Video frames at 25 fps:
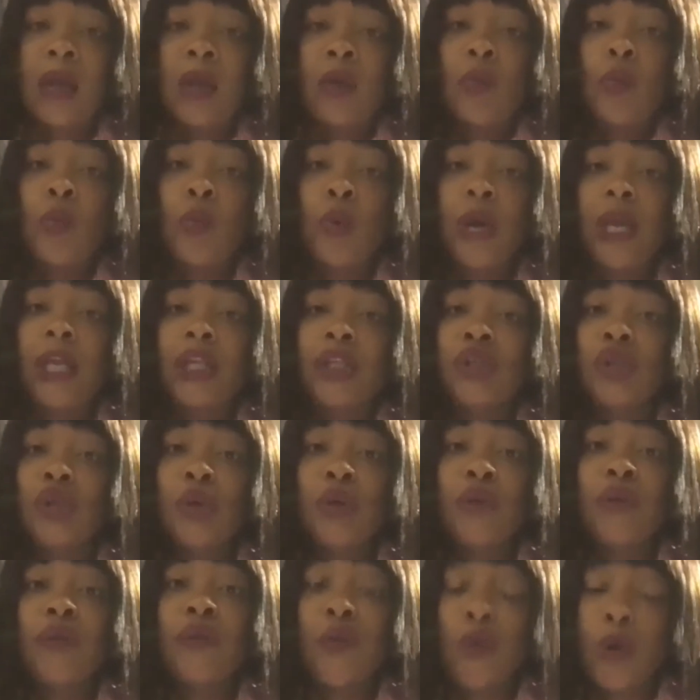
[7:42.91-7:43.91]
When you
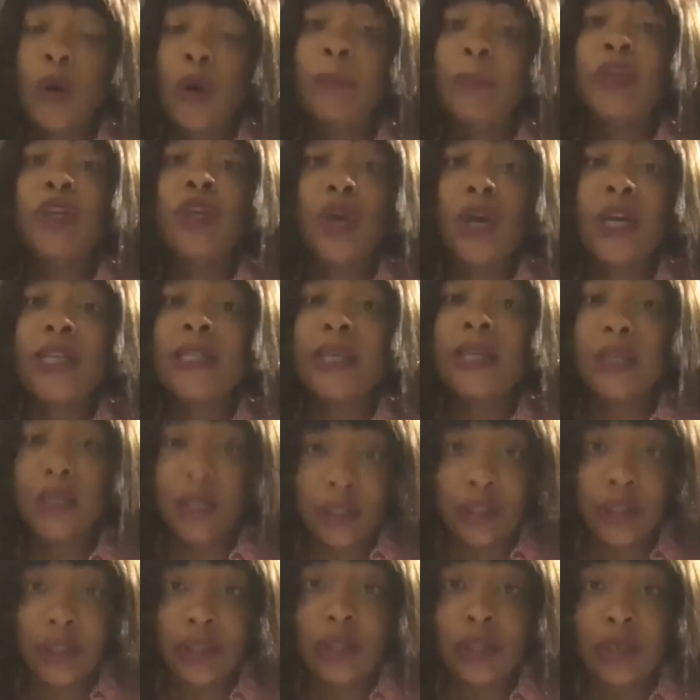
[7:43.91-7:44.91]
form your
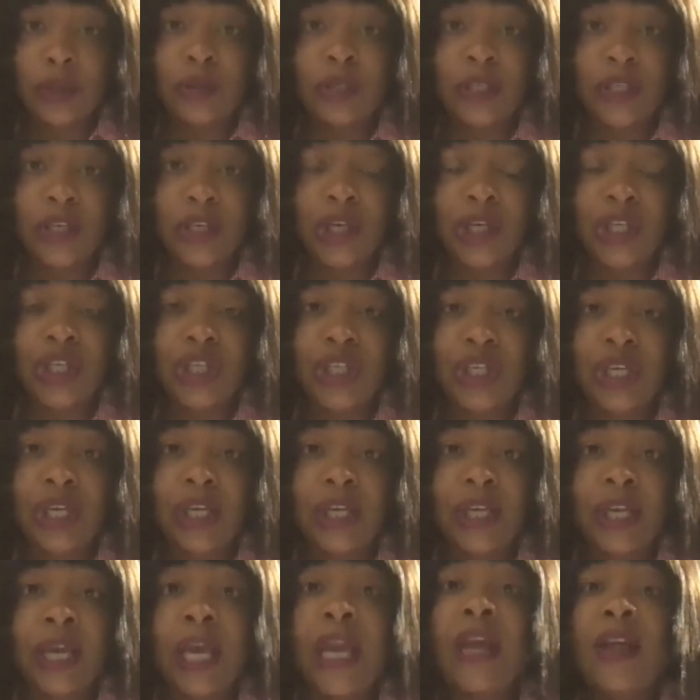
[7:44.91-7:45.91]
tenants
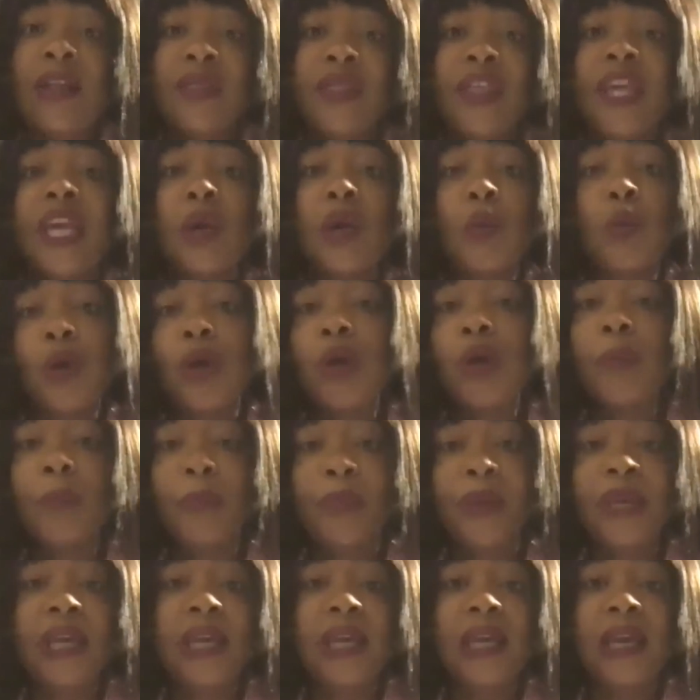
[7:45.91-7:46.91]
association, there will
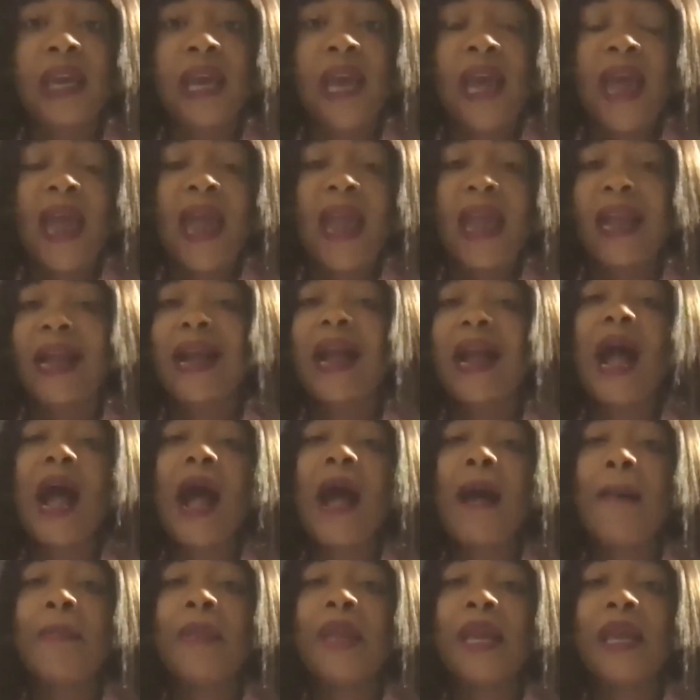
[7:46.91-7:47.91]
be a
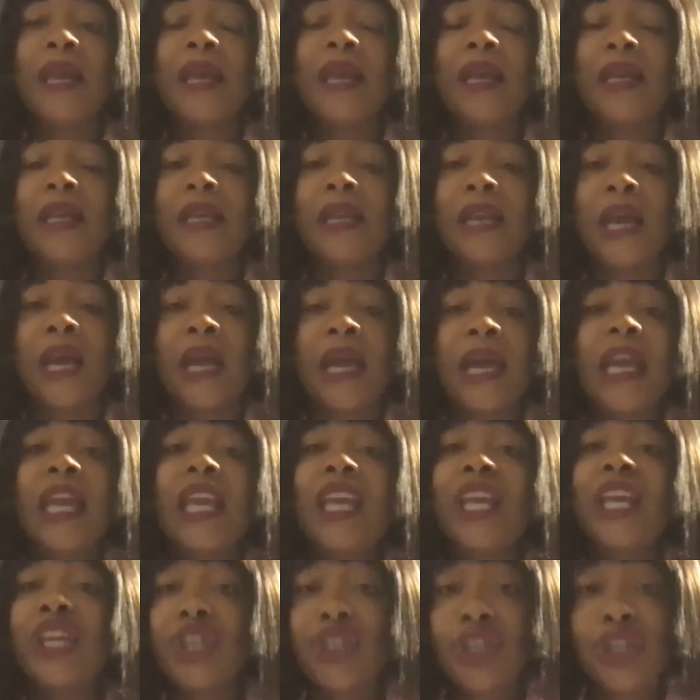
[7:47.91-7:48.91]
common
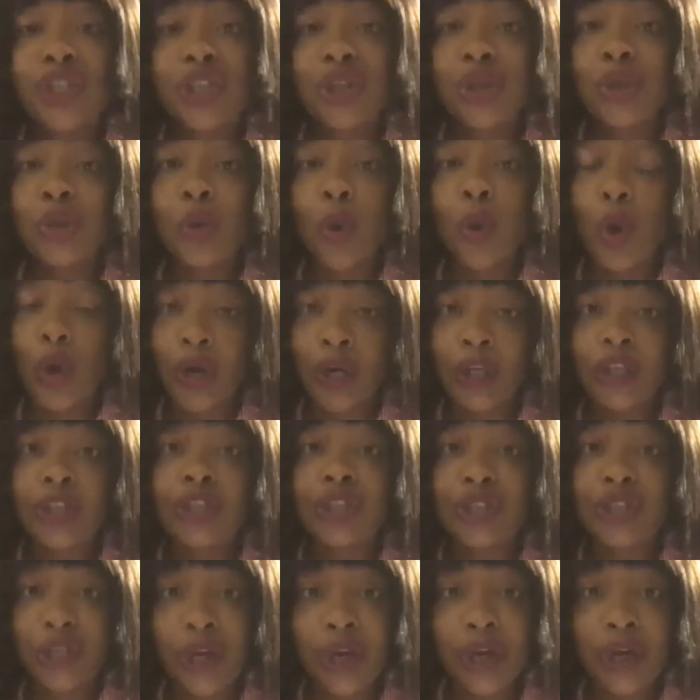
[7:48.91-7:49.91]
issue or
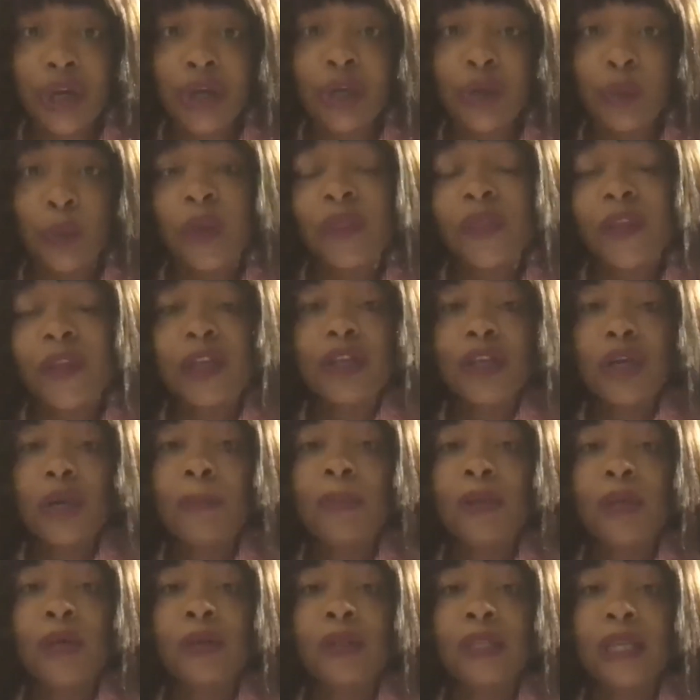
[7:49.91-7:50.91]
concern within your
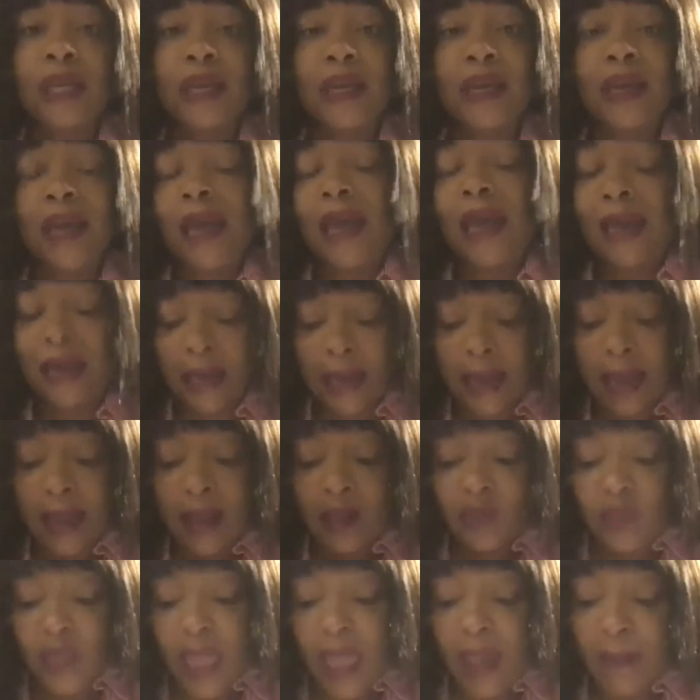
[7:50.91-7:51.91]
building, and
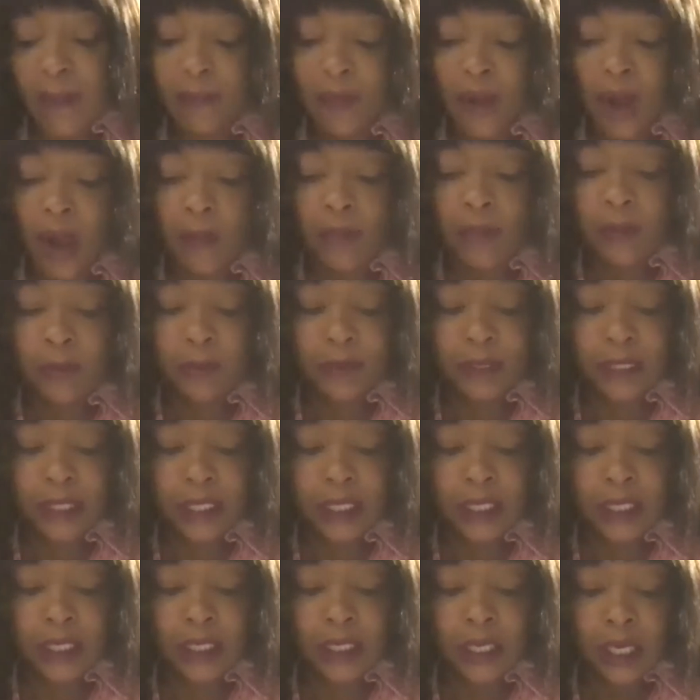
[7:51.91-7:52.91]
that
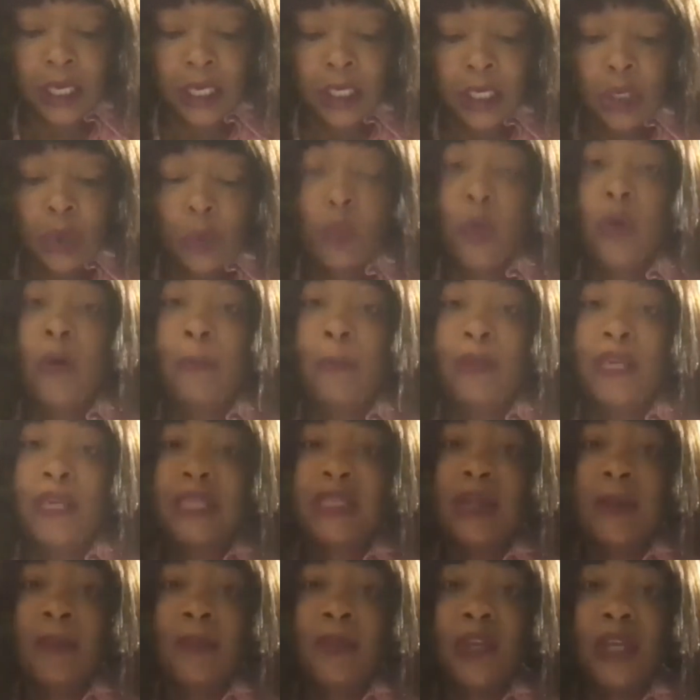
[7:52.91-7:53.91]
probably would be
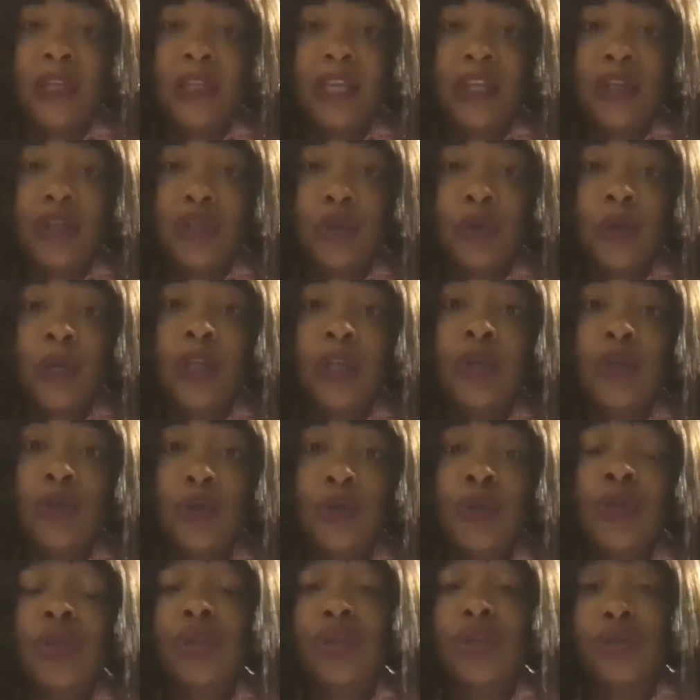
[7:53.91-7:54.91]
something that you can
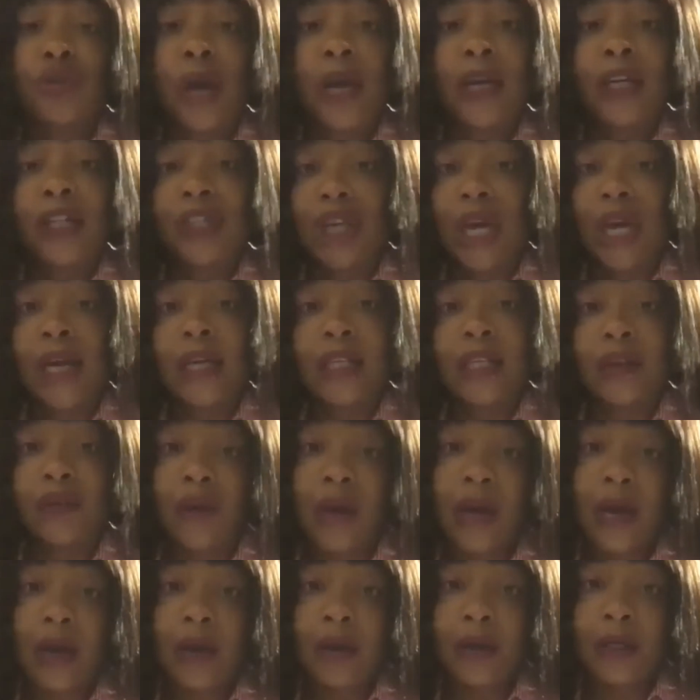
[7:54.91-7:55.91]
use to strategize
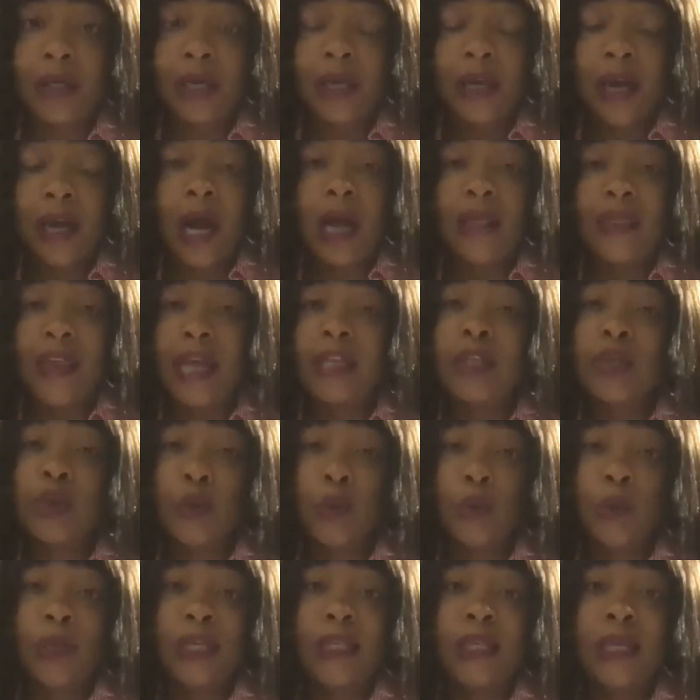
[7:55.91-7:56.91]
around. That's what
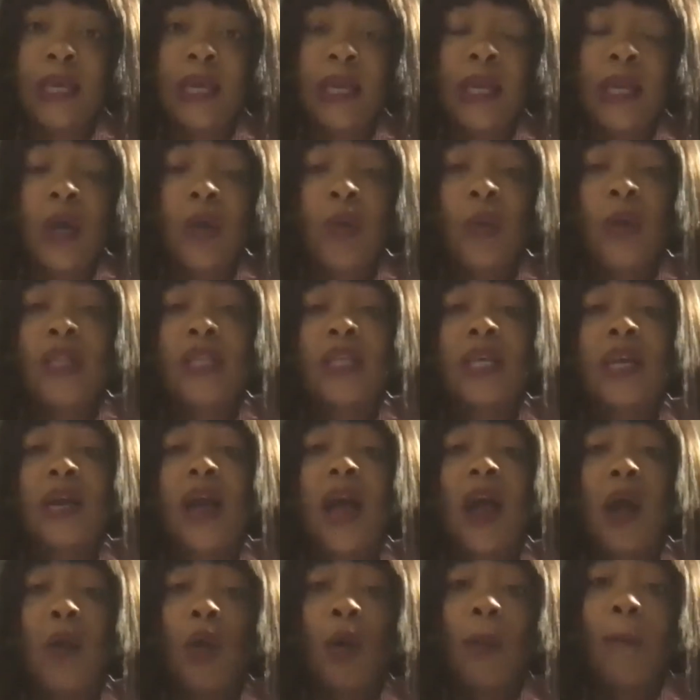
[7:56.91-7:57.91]
we did. We took
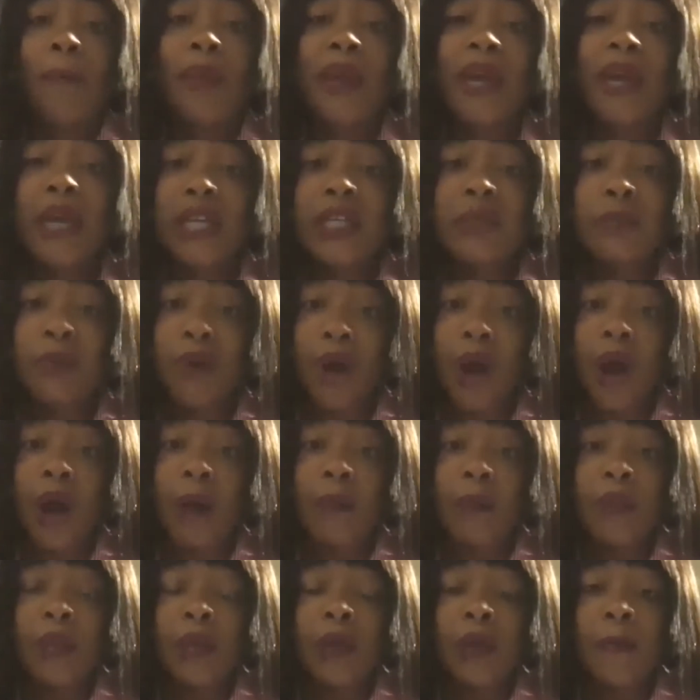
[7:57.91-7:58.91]
our biggest
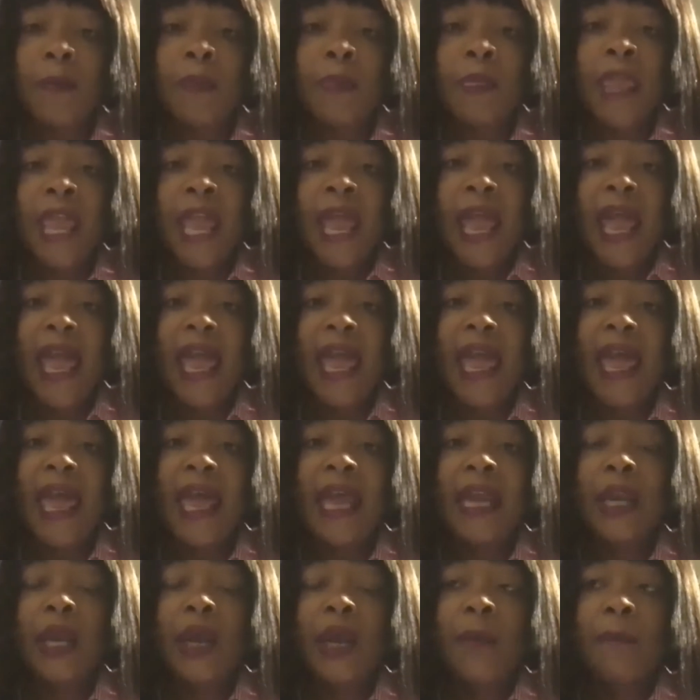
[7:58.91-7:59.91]
problem
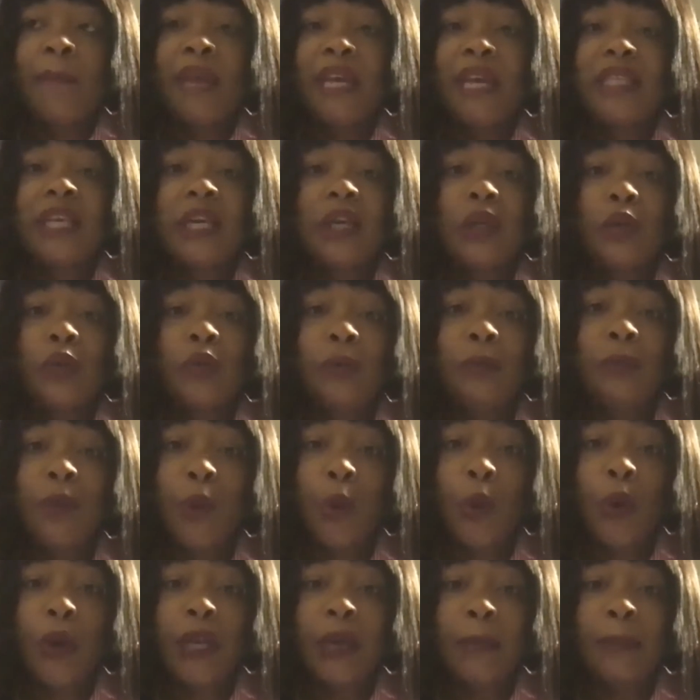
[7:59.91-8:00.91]
and basically we
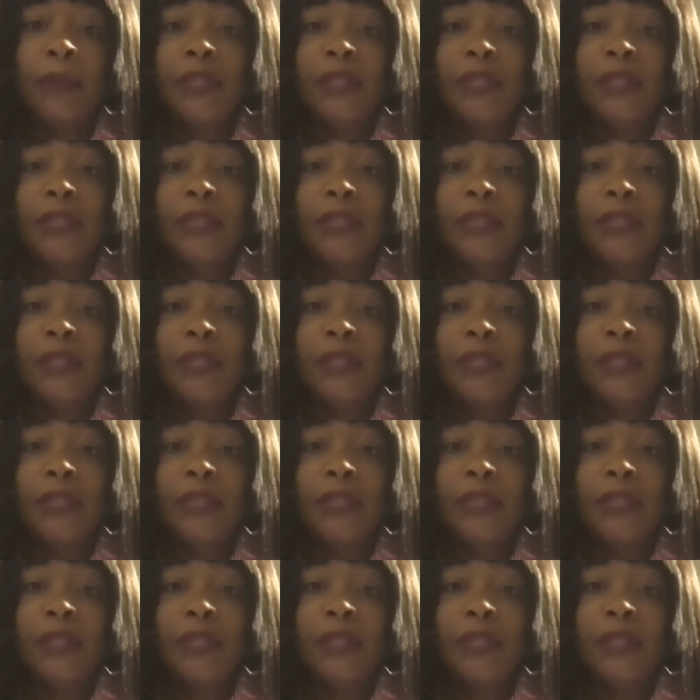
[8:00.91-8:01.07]
broke it up into